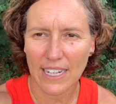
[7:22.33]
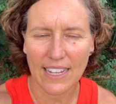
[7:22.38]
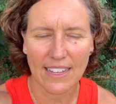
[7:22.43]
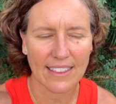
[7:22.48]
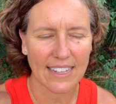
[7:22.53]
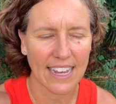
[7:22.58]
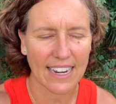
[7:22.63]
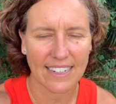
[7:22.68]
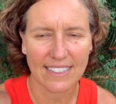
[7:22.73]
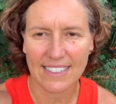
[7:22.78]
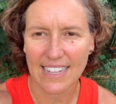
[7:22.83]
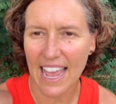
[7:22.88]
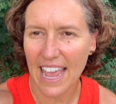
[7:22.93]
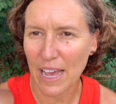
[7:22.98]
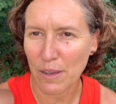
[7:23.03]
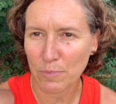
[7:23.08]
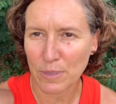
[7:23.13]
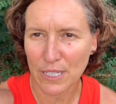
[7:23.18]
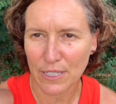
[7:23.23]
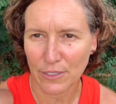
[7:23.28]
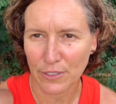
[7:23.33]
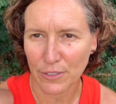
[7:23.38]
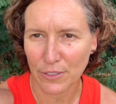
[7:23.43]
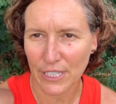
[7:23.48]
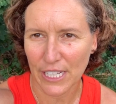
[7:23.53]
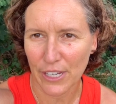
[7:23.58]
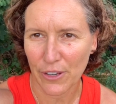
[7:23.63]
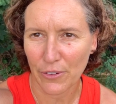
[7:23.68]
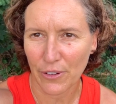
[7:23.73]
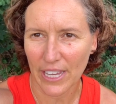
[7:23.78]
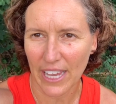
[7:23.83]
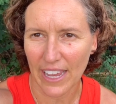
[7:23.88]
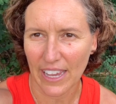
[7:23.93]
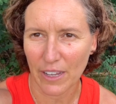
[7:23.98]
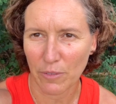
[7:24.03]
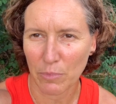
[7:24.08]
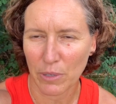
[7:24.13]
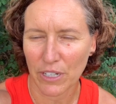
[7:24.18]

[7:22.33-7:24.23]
and that is absolutely okay.